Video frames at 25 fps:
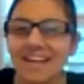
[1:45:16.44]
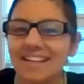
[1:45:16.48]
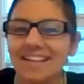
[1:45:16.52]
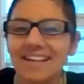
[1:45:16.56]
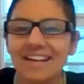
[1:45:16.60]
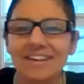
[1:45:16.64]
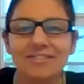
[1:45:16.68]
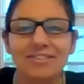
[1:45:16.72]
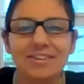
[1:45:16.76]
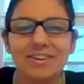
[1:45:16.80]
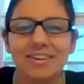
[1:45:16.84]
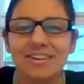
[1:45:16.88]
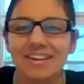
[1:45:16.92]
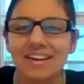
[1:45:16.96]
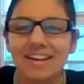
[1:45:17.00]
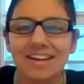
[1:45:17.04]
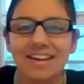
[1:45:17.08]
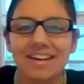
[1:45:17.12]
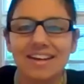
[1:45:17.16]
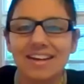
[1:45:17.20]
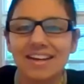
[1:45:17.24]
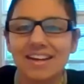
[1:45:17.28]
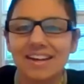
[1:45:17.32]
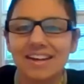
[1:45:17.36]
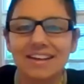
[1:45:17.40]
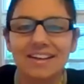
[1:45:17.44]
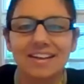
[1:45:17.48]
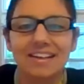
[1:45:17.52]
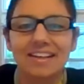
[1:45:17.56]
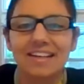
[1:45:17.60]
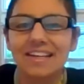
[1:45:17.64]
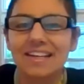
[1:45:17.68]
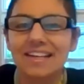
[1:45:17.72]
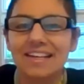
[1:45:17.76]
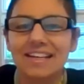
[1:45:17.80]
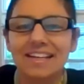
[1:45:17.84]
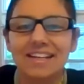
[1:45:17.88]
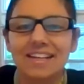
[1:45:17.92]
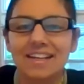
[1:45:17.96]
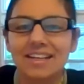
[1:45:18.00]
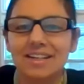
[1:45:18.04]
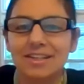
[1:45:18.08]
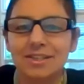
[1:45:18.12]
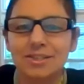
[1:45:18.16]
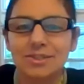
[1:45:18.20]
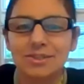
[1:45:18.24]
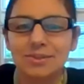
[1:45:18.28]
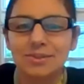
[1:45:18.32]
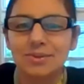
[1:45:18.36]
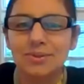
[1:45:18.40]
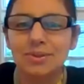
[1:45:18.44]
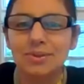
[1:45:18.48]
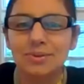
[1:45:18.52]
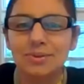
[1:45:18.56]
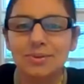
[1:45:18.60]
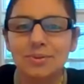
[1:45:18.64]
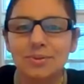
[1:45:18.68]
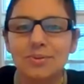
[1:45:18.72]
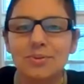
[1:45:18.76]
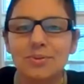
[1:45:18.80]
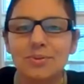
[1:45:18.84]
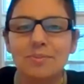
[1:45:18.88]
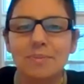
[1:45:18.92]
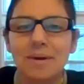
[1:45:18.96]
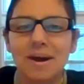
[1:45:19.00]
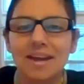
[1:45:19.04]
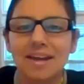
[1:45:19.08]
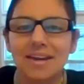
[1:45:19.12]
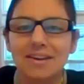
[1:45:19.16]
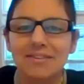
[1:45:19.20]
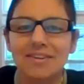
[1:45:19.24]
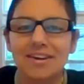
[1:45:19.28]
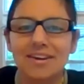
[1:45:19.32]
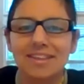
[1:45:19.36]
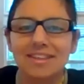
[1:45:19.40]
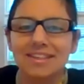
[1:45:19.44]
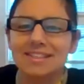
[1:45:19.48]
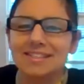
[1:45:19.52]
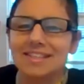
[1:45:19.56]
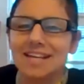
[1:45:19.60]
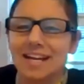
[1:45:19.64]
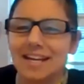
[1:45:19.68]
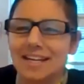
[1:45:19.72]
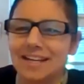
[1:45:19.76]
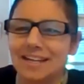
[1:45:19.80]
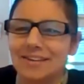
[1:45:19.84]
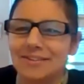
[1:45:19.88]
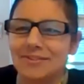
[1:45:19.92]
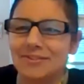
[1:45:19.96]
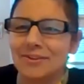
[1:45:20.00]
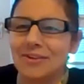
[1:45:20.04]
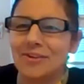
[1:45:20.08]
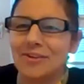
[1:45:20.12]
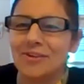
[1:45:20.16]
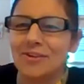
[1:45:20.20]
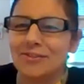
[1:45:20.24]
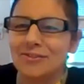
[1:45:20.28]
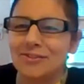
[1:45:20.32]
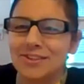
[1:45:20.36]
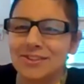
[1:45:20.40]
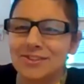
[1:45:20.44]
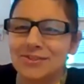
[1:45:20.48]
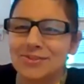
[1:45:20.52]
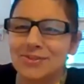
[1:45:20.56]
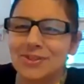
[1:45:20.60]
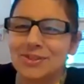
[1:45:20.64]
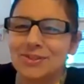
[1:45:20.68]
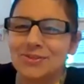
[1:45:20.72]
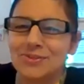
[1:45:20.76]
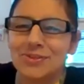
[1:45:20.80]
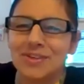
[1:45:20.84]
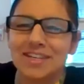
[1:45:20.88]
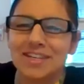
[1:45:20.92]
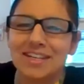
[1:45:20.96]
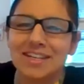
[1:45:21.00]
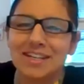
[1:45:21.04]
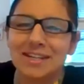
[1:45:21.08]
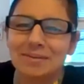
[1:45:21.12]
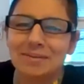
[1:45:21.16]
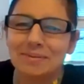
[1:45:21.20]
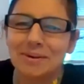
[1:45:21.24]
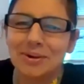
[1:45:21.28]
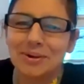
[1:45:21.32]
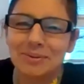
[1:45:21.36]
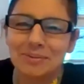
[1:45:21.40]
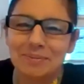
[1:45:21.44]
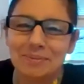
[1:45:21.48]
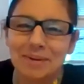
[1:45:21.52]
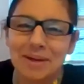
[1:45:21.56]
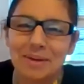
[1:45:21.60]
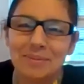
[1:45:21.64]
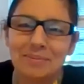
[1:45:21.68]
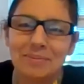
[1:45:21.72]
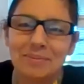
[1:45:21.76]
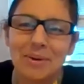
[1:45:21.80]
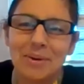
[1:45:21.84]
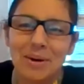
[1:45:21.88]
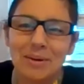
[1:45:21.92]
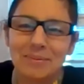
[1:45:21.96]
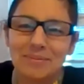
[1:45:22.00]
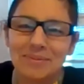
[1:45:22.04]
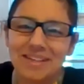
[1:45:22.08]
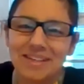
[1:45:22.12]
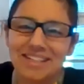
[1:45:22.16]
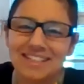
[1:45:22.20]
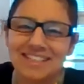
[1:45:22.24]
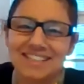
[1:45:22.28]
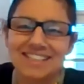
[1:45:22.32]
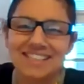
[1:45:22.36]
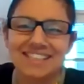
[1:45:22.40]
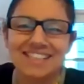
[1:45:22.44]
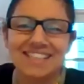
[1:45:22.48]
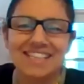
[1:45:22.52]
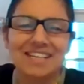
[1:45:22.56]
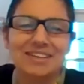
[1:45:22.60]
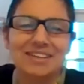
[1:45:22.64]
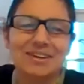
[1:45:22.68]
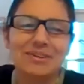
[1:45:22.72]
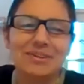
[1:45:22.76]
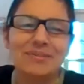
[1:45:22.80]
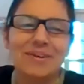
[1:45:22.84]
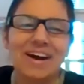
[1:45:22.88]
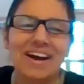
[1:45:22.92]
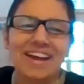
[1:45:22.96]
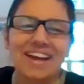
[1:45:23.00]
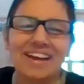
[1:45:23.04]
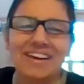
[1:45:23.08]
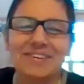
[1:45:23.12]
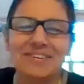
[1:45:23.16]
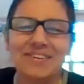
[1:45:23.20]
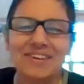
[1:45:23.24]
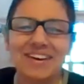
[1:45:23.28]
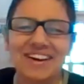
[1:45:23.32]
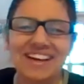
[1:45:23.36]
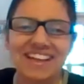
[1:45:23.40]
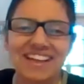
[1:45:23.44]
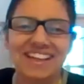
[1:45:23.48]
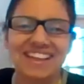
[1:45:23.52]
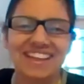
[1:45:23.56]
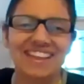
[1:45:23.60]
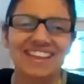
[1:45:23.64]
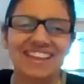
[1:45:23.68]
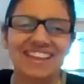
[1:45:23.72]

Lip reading: never clearly understood who Mayavadis. I always was worried about my mom. That is she a Mayavadi?